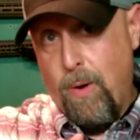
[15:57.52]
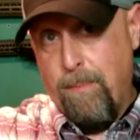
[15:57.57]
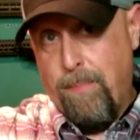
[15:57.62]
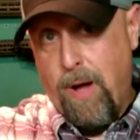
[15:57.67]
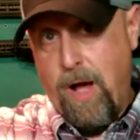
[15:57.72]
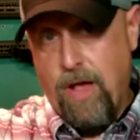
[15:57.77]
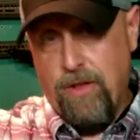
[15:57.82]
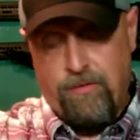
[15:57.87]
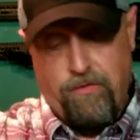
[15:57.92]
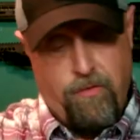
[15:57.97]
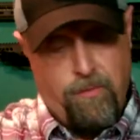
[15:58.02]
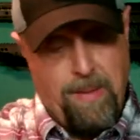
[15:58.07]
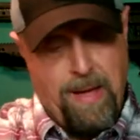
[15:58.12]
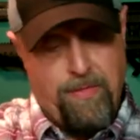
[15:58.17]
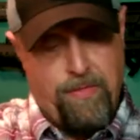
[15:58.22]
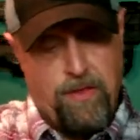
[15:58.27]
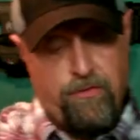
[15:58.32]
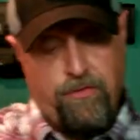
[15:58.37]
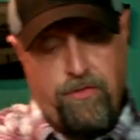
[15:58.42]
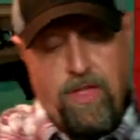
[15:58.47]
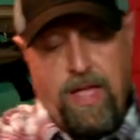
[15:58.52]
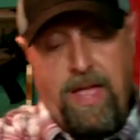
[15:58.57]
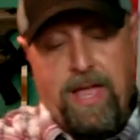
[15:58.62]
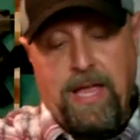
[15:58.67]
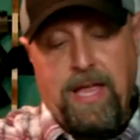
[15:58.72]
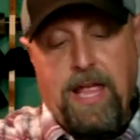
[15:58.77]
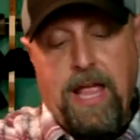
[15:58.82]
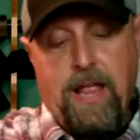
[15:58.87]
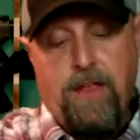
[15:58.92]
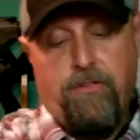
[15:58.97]
and positive about this
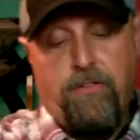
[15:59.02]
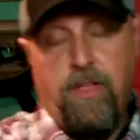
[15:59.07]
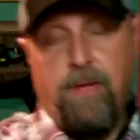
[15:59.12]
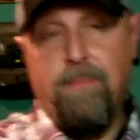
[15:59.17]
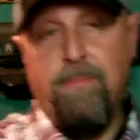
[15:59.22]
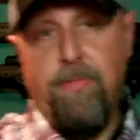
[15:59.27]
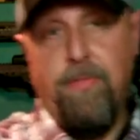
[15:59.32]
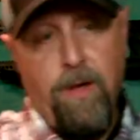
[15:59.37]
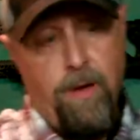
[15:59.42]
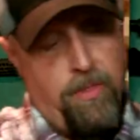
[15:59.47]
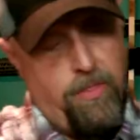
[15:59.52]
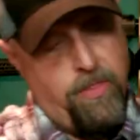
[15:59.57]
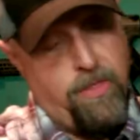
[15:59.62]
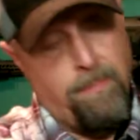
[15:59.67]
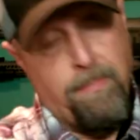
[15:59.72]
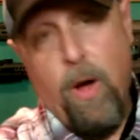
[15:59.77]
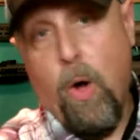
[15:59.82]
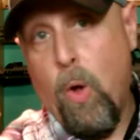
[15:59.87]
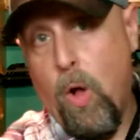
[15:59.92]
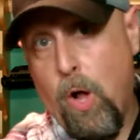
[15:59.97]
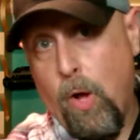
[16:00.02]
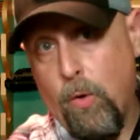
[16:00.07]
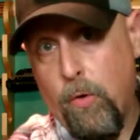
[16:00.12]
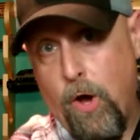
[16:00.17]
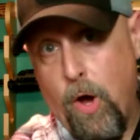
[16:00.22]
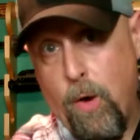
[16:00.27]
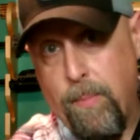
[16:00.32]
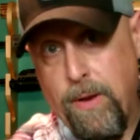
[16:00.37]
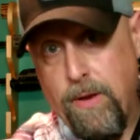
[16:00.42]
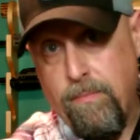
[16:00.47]
thing is the, the, the bolt hold
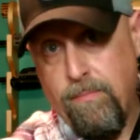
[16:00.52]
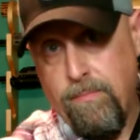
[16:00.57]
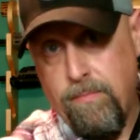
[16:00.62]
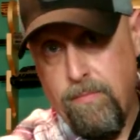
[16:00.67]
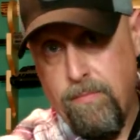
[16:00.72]
open